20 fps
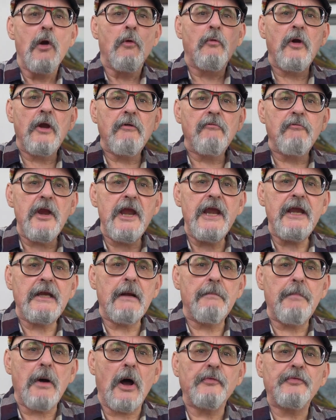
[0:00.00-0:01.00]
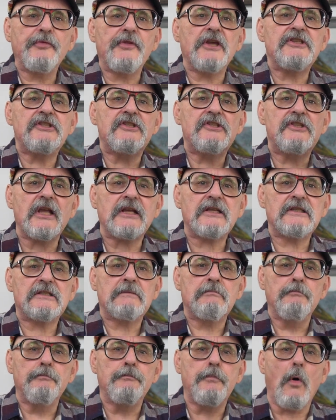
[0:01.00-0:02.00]
we read about the
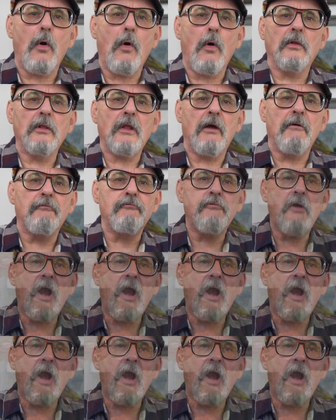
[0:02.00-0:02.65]
sixth bowl of